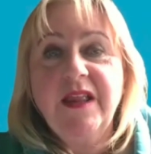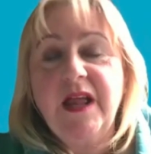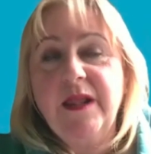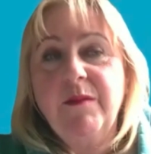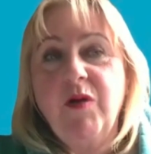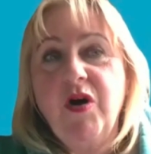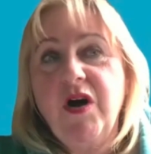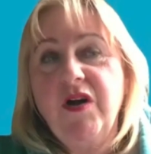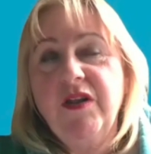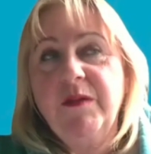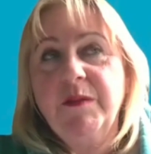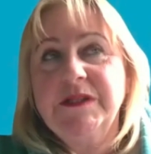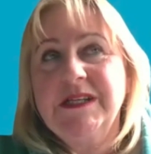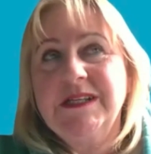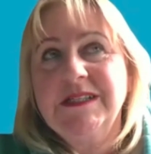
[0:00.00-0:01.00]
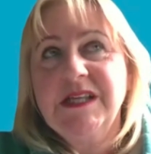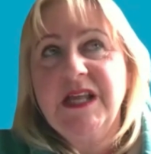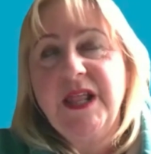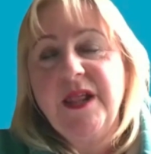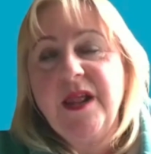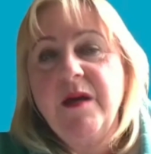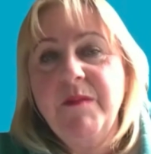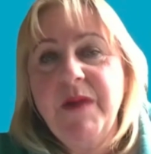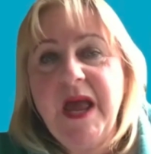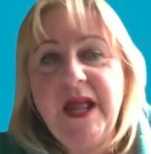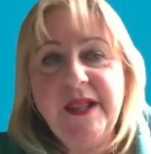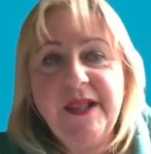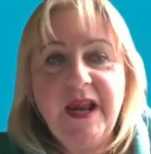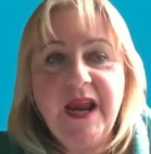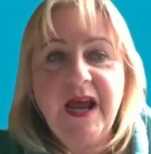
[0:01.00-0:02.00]
That's what hospitality is
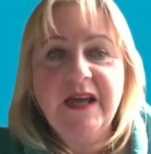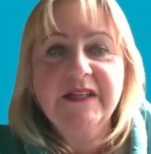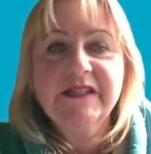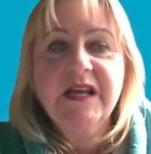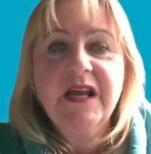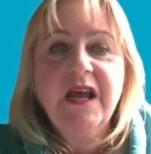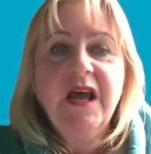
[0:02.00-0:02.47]
amazing at.